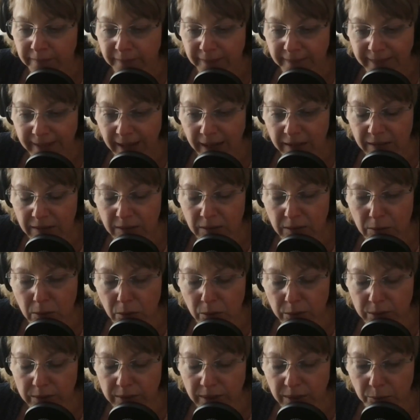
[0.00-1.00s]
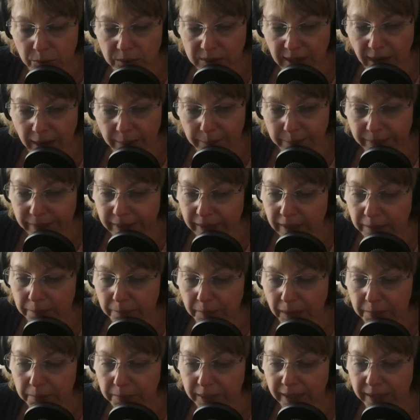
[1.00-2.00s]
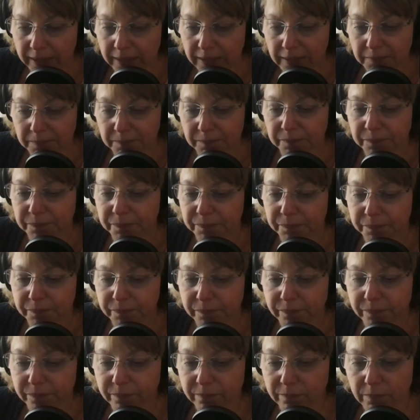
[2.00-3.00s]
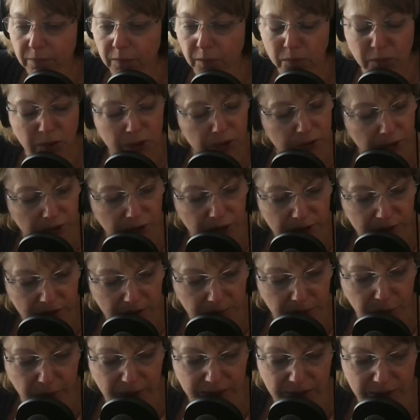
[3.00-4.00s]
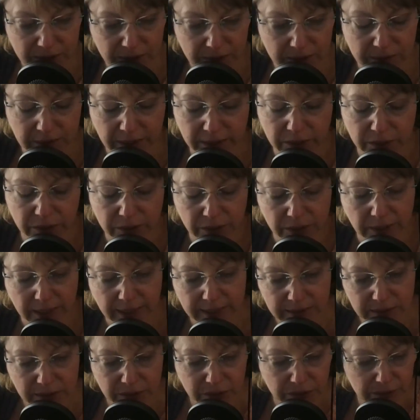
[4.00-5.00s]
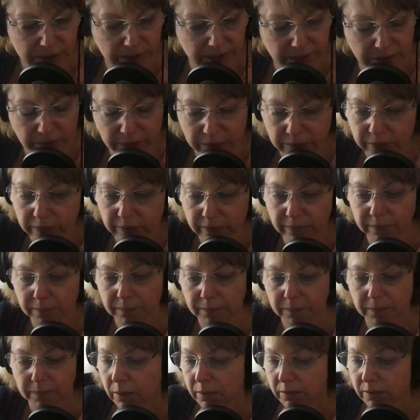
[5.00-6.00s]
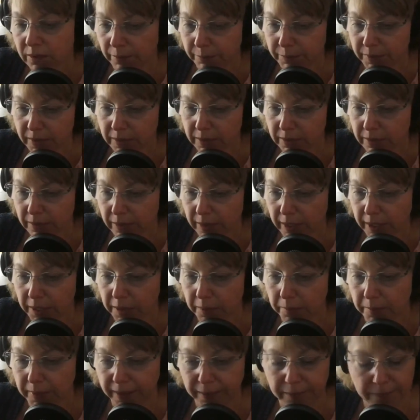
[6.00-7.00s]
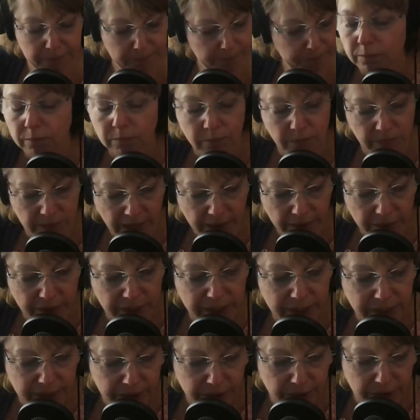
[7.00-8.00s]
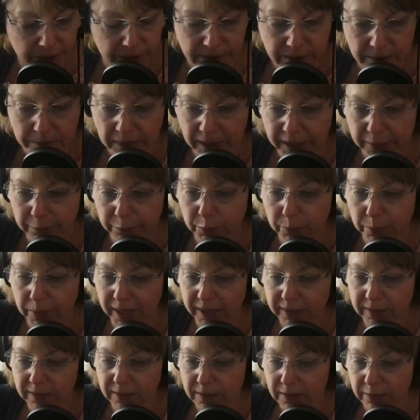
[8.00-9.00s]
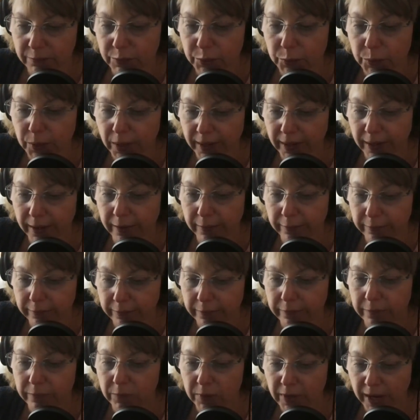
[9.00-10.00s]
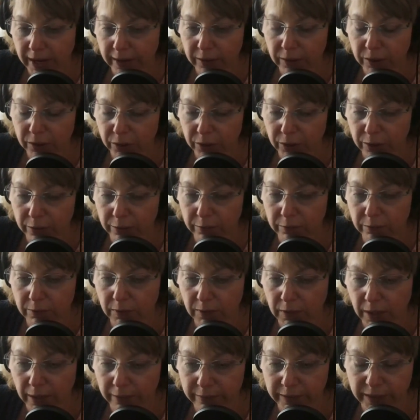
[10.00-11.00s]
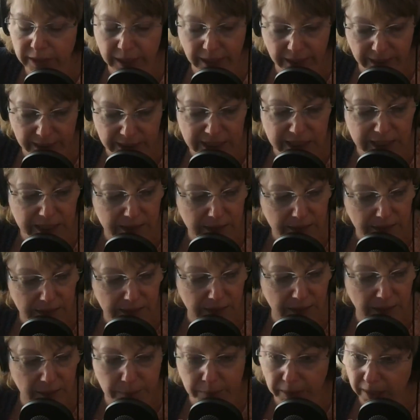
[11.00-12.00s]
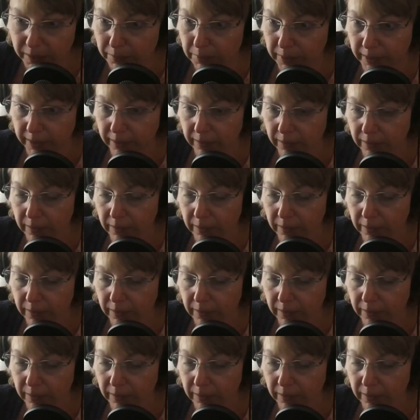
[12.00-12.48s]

not noticing what's happening in my body? Those are just some questions that you could ask yourself. Something to think about. Now, here's a mindful practice. If you have not heard of loving kindness in public,